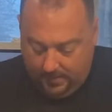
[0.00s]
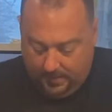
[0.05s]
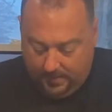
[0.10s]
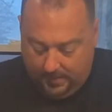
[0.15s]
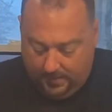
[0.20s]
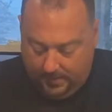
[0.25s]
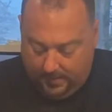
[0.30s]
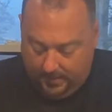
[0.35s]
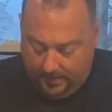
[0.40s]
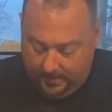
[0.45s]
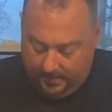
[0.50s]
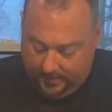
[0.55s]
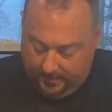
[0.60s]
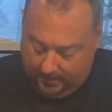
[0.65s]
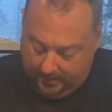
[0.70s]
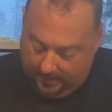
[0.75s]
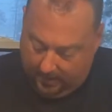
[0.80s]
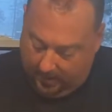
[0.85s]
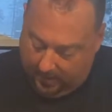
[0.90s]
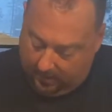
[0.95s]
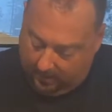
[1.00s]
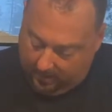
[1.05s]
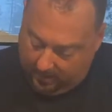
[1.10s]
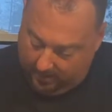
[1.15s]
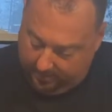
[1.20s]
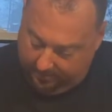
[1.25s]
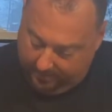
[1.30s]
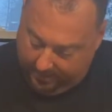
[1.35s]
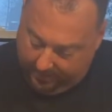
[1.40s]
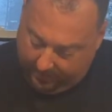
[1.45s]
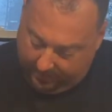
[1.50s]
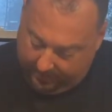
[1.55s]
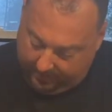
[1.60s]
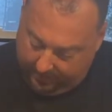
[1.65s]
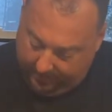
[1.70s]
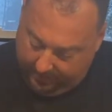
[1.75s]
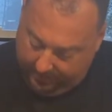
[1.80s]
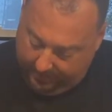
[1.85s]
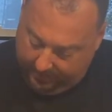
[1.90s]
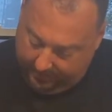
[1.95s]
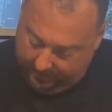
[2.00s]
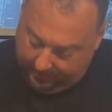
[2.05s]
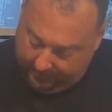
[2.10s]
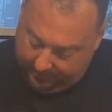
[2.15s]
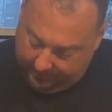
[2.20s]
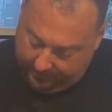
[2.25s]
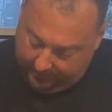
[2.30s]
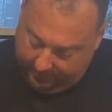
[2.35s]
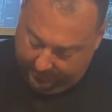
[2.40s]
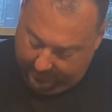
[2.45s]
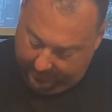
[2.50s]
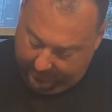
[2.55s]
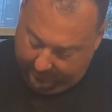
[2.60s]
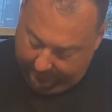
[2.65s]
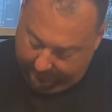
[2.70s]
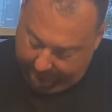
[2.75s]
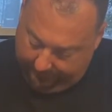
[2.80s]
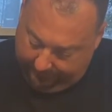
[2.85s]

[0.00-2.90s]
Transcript: And I'll come back through here in just a minute